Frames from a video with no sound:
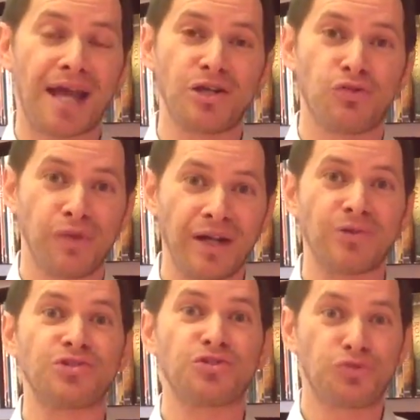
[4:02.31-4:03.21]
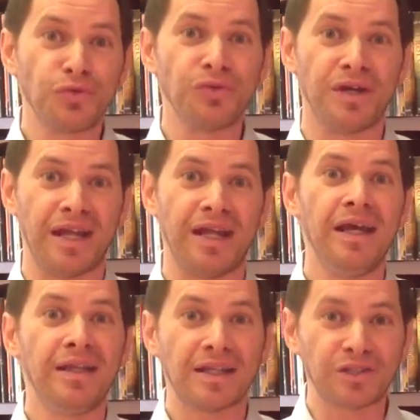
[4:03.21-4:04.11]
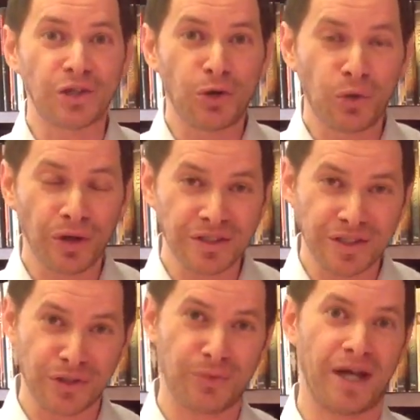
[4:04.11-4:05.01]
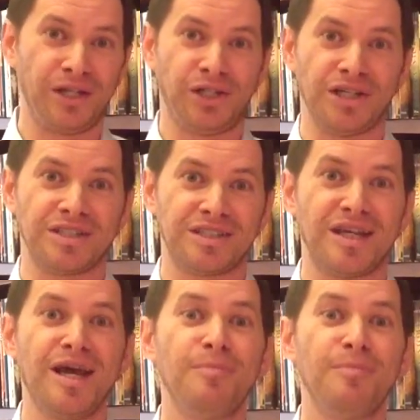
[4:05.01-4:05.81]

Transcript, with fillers: that greater scrutiny that's accorded to the righteous.